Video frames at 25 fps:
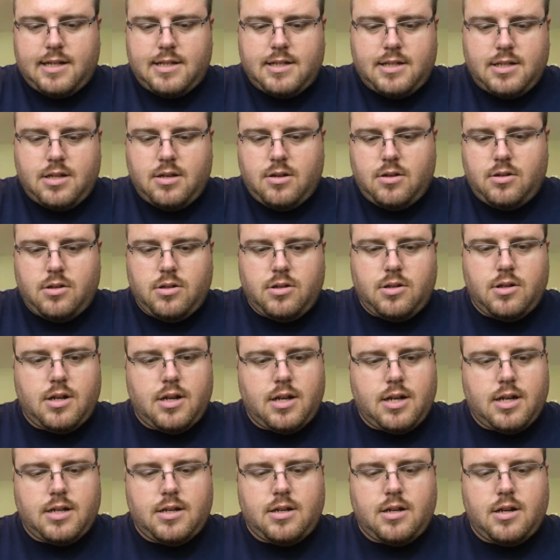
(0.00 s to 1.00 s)
it's still glued
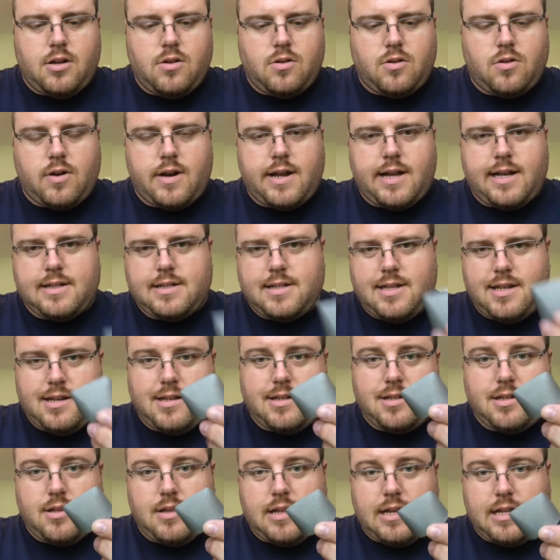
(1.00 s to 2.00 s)
on, no cracks in
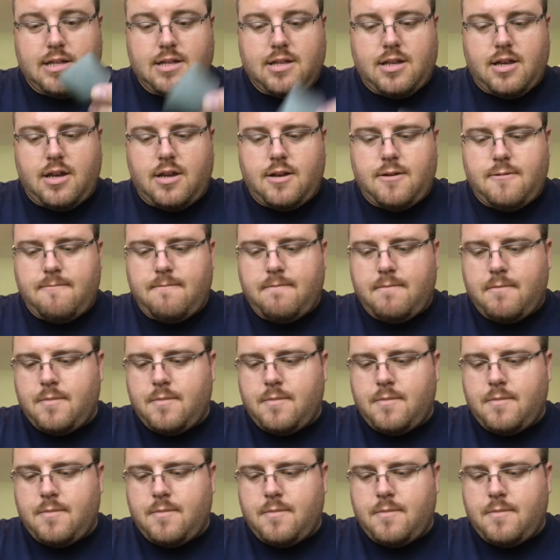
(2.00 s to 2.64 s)
it, so that's good.